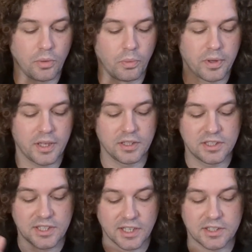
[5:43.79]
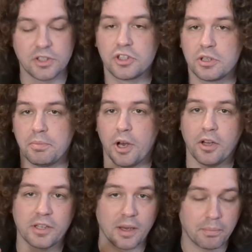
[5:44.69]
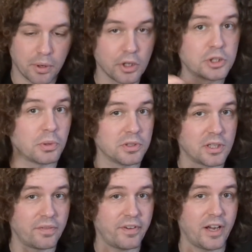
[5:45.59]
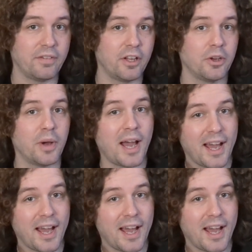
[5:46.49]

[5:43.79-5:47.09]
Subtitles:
within 6 inches of Bard, get +1 to their fight value